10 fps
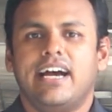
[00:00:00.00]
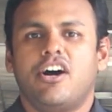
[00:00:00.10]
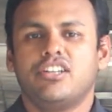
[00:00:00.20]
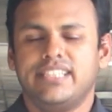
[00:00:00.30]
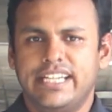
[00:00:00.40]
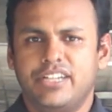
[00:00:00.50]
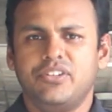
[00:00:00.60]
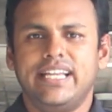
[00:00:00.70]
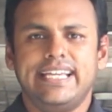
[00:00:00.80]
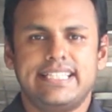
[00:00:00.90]
On the interview
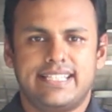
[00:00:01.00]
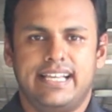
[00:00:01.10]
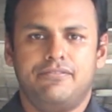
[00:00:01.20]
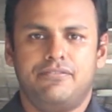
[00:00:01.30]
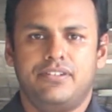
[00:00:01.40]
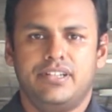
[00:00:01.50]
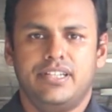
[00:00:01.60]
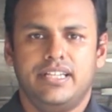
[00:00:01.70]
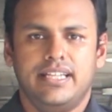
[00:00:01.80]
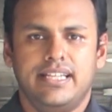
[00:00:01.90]
day itself,
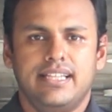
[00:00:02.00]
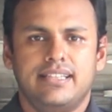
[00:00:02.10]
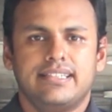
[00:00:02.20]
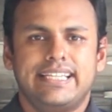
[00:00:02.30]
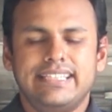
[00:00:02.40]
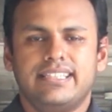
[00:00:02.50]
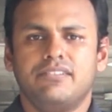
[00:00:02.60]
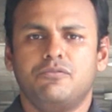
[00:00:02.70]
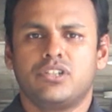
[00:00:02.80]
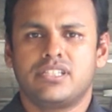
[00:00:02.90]
the key
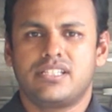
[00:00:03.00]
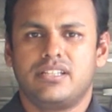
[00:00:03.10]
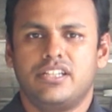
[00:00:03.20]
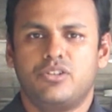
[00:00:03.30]
thing was